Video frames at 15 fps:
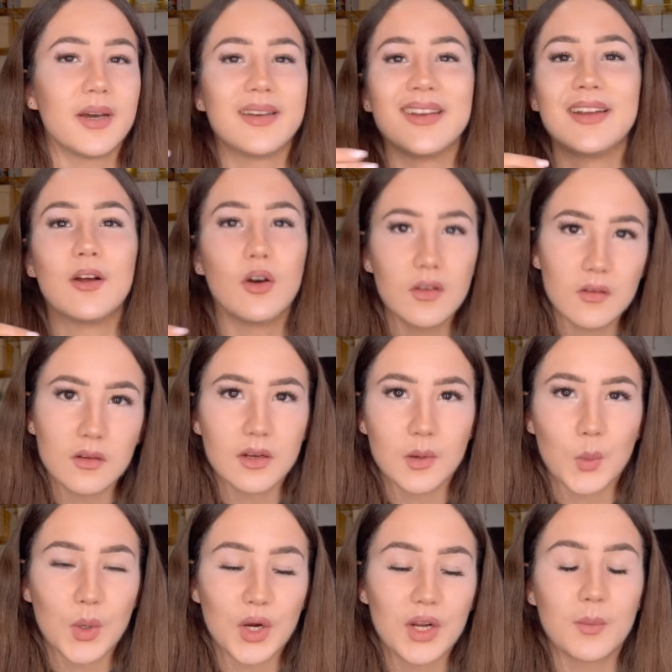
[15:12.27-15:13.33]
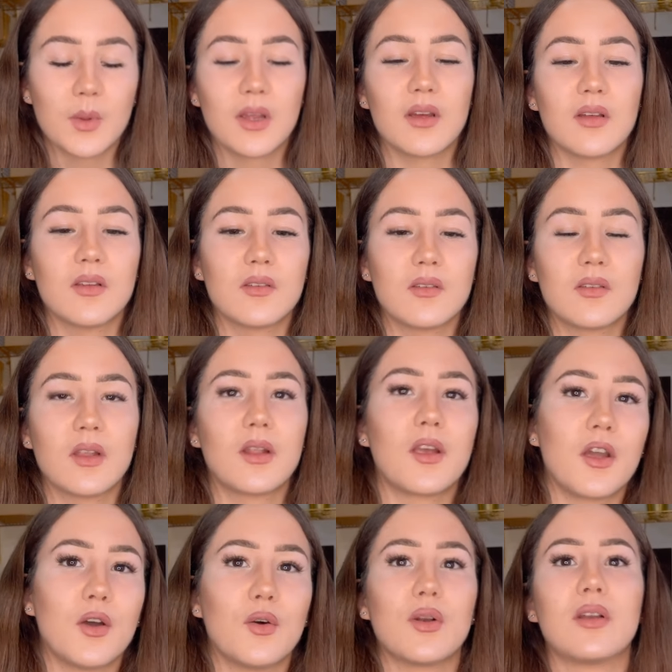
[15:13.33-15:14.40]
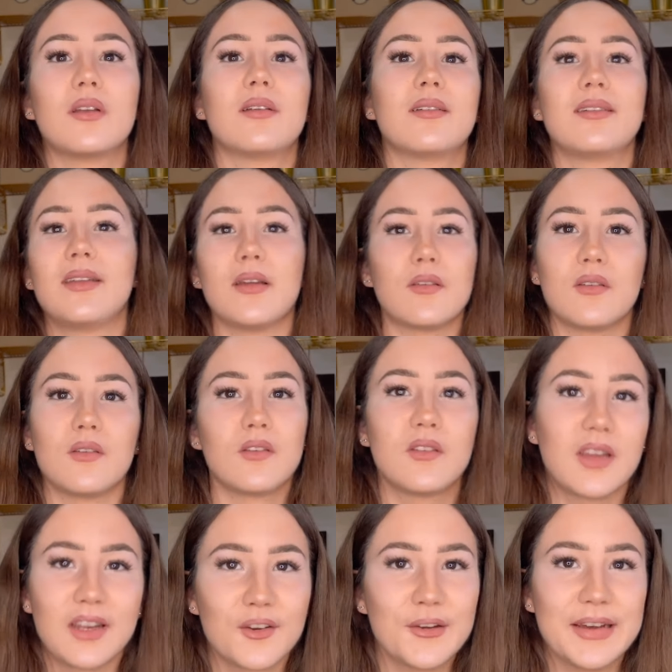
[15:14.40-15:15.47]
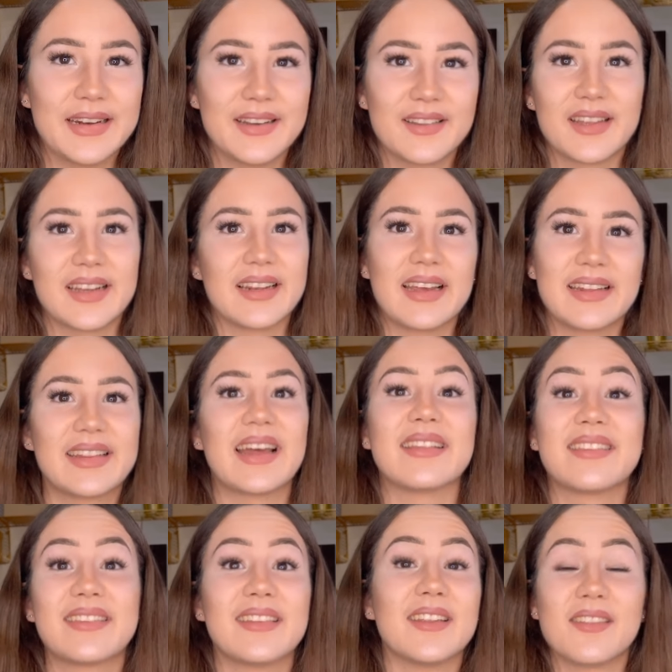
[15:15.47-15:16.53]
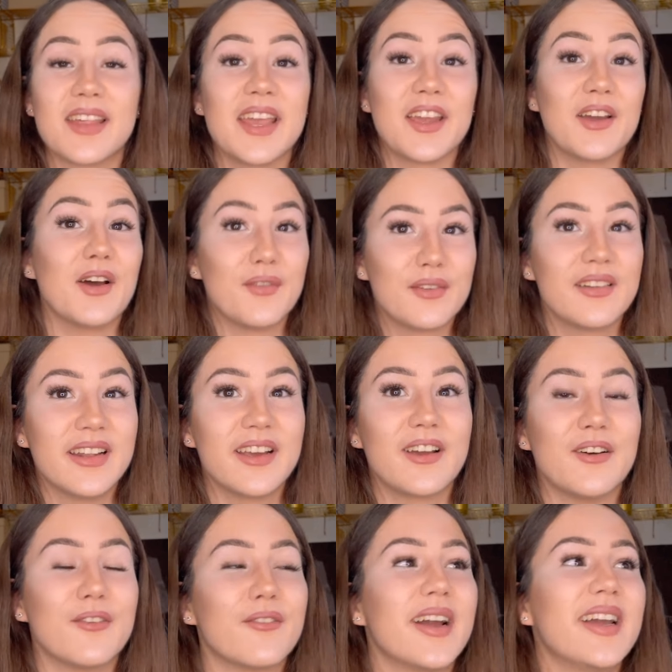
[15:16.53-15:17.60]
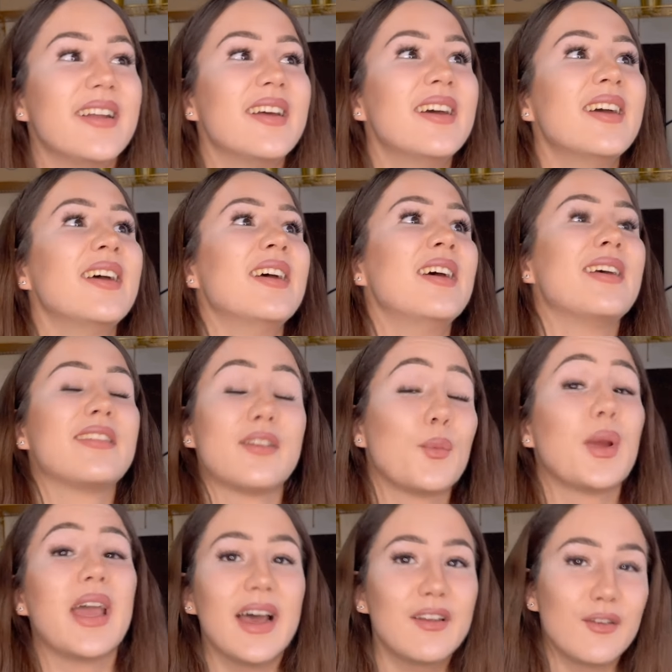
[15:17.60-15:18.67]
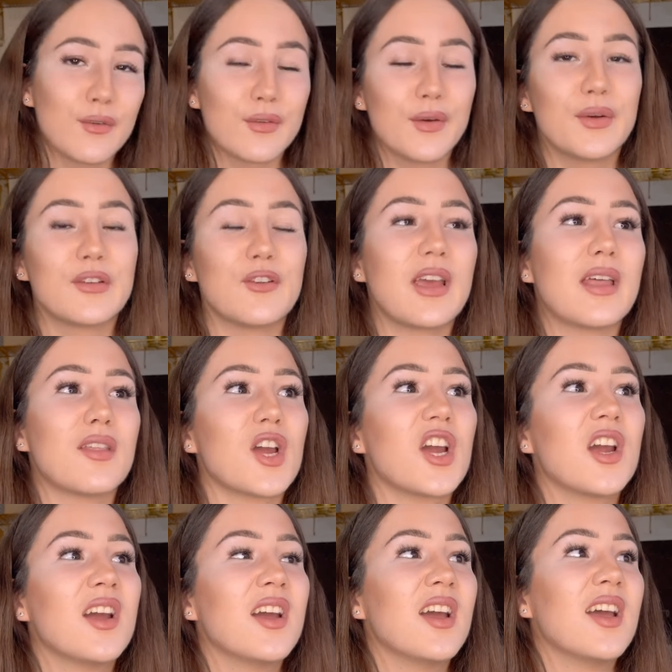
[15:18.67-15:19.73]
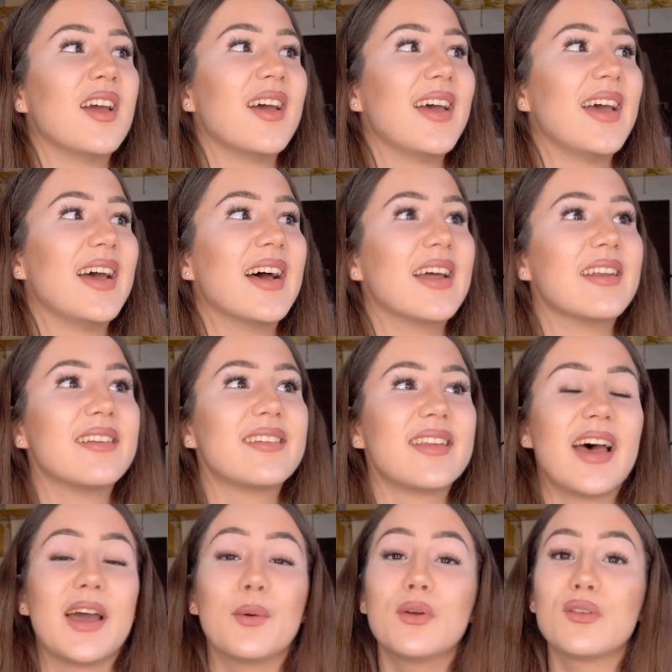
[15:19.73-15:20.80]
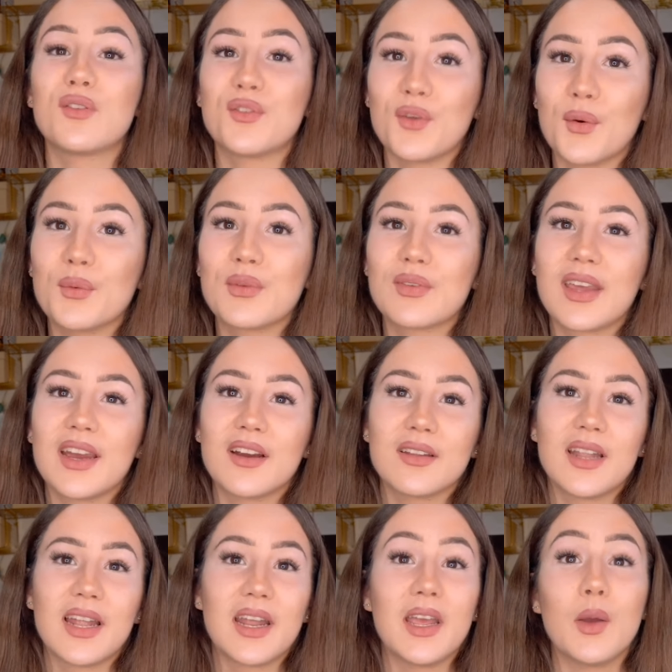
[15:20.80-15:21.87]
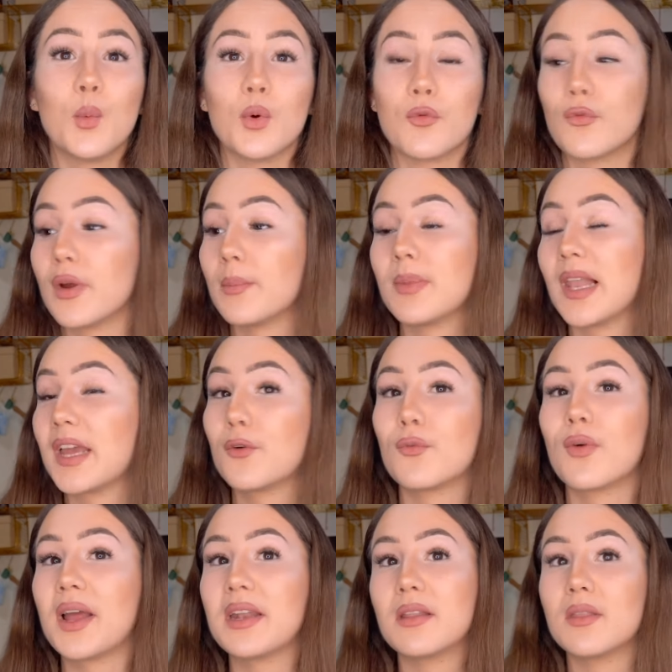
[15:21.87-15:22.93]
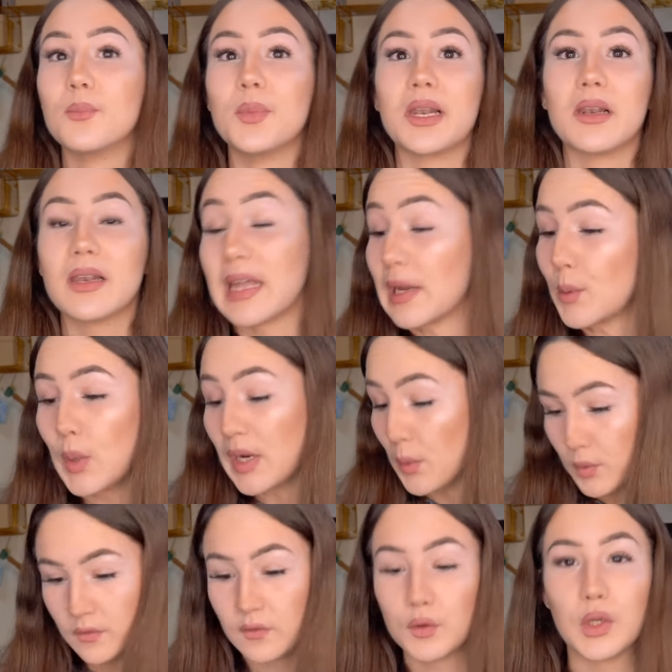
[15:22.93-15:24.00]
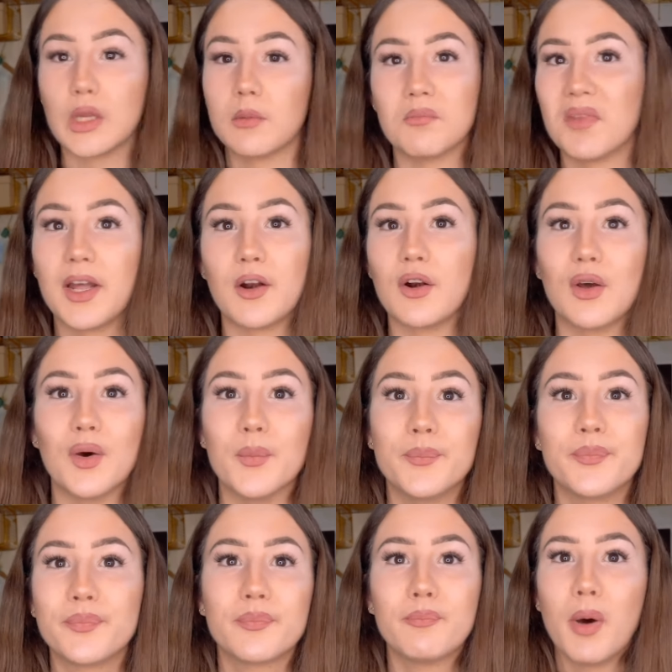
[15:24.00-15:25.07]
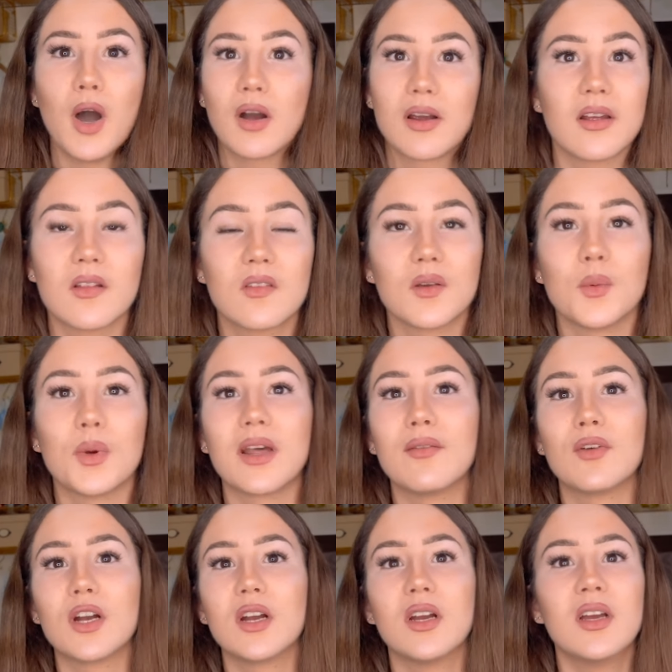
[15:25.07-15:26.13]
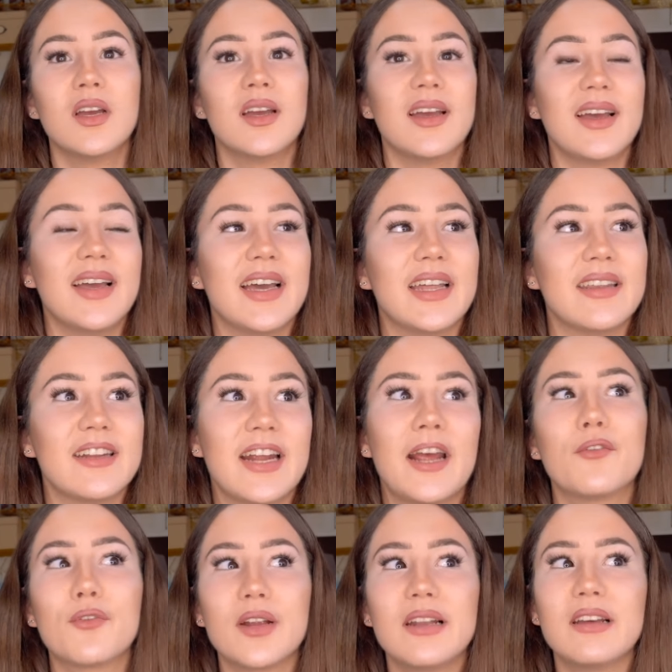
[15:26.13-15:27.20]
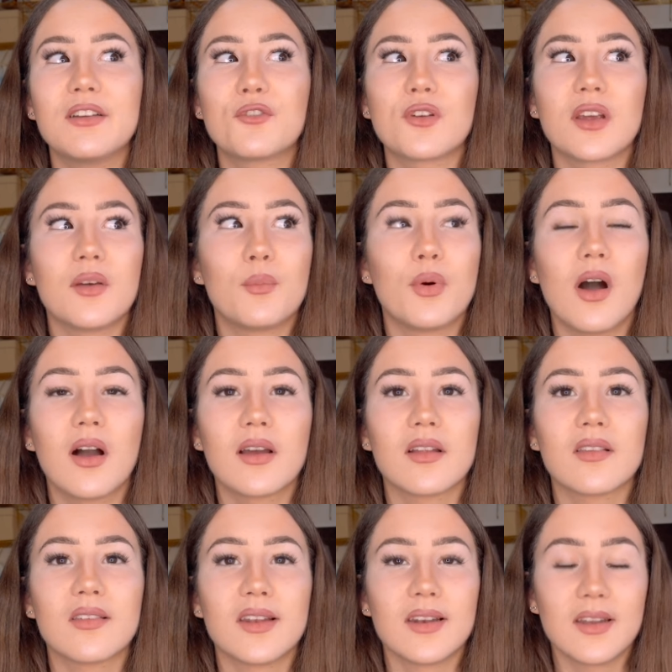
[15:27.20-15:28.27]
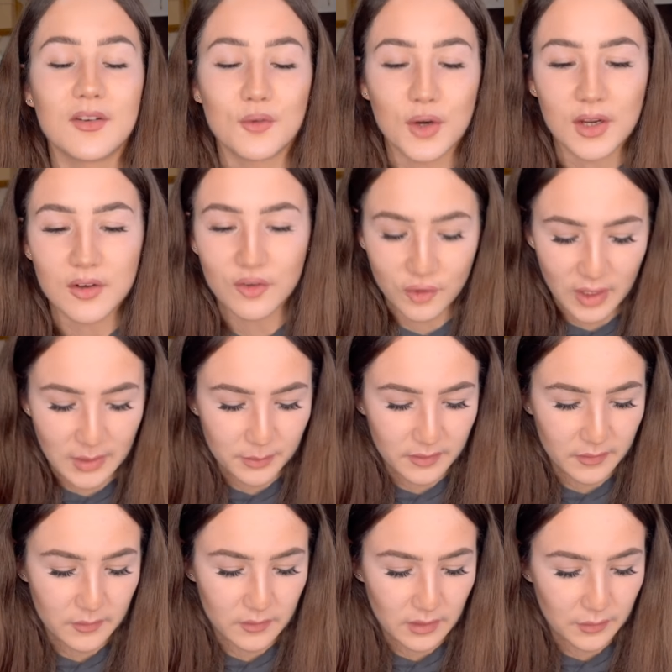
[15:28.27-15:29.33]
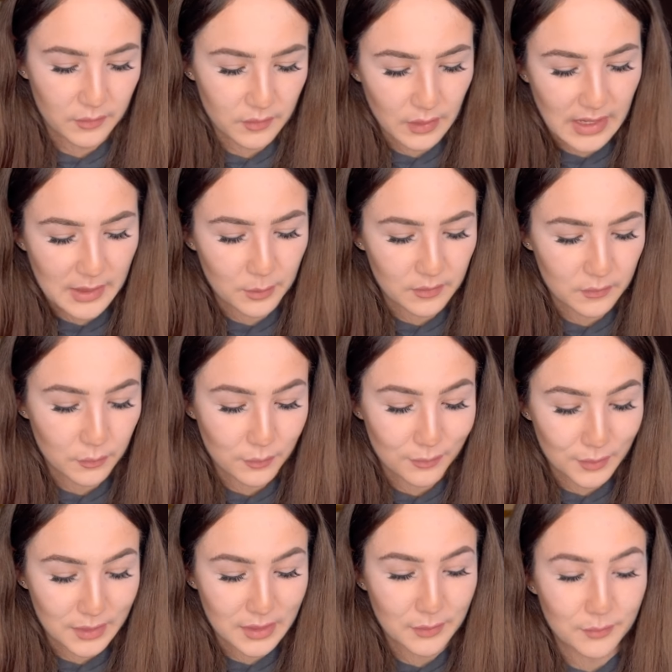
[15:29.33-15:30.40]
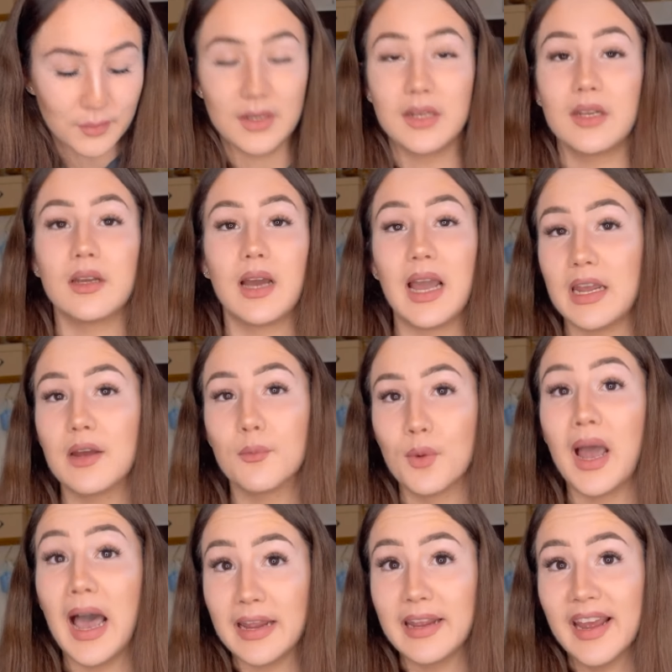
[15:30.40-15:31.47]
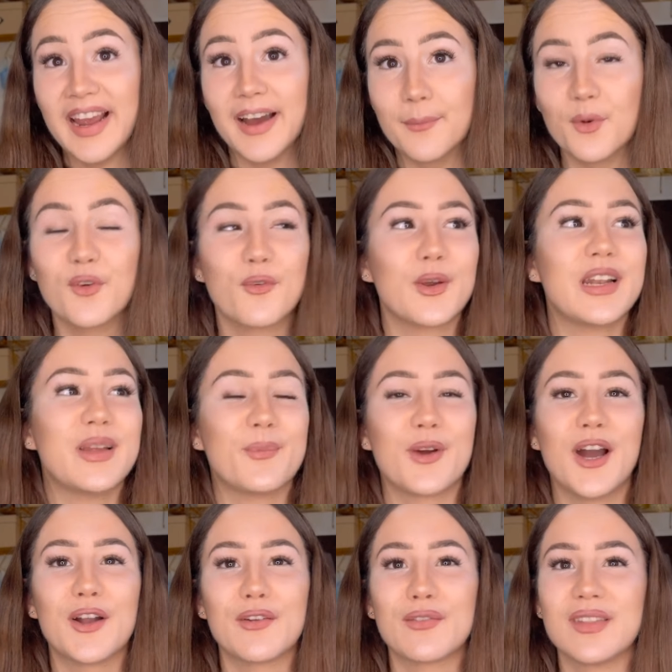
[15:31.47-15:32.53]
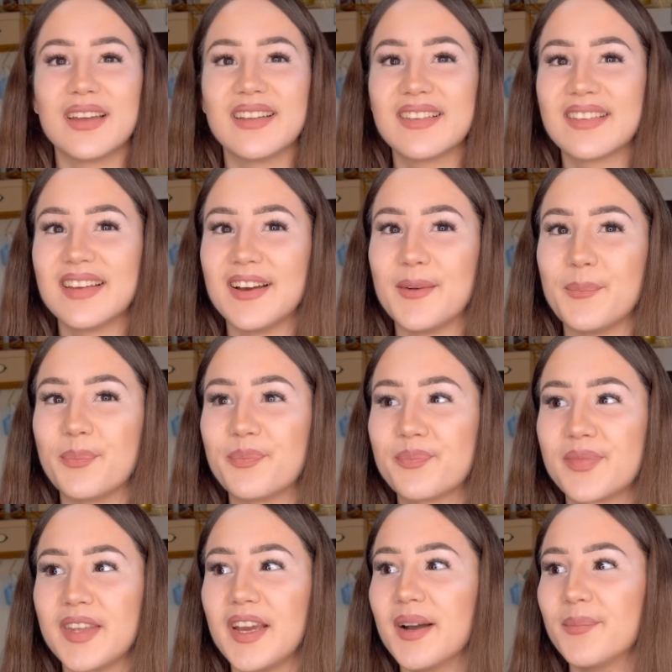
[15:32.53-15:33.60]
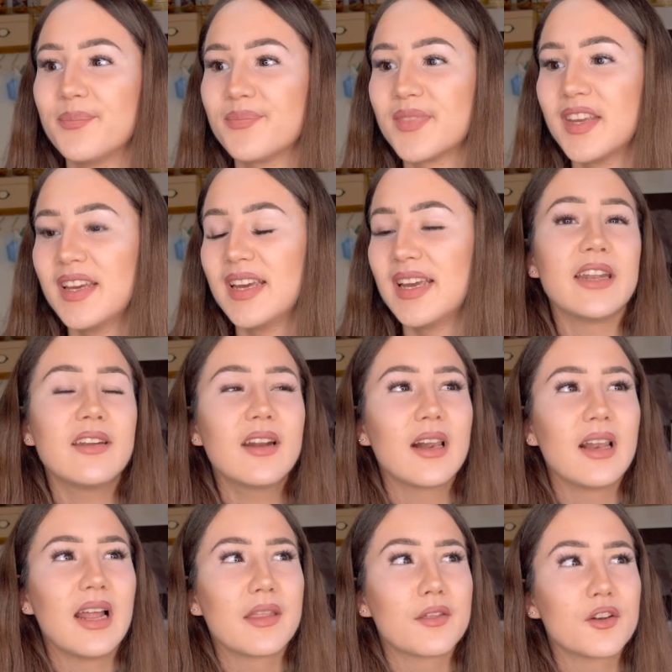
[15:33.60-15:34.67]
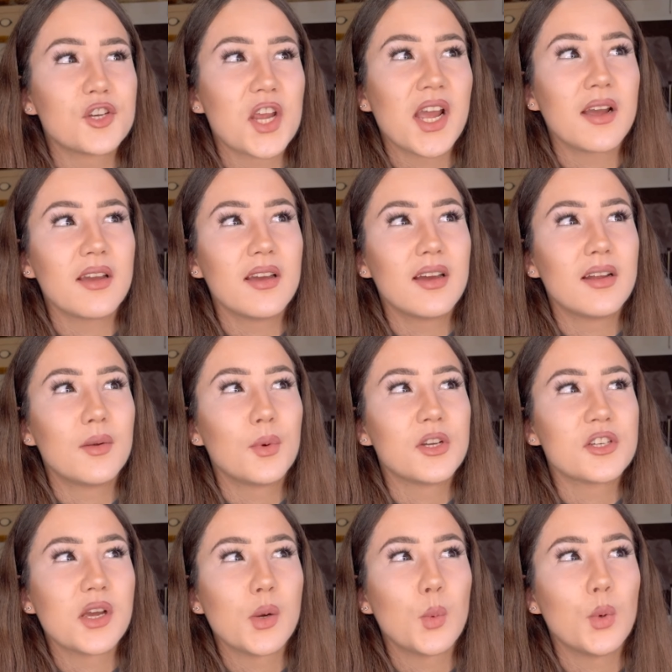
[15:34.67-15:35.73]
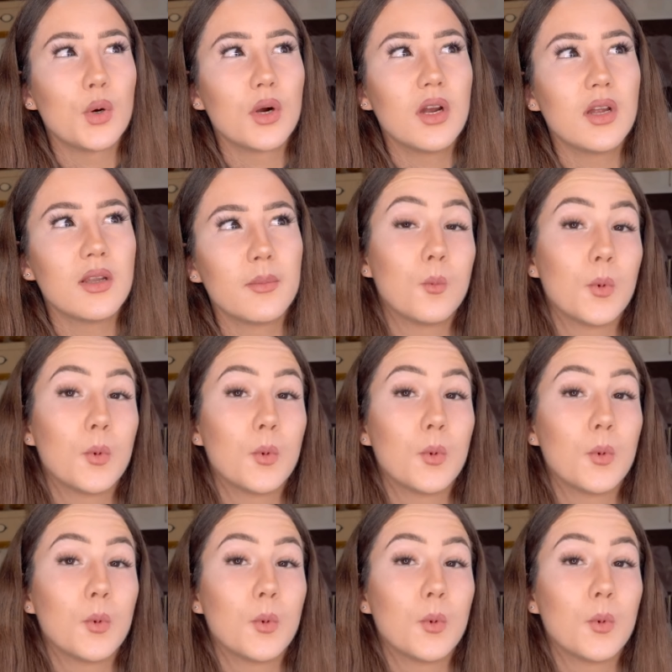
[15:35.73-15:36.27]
but it also didn't work because silicone doesn't stick to anything. Like that's the thing of silicone, right? So we had to sew it together. And I was so scared that it would rip like right in the middle, like when I was doing, I don't know, pockets or whatever. And it had really intricate pockets and intricate shapes and stuff. So I was I am really proud of this. Yeah, I did a leather jacket, which I wore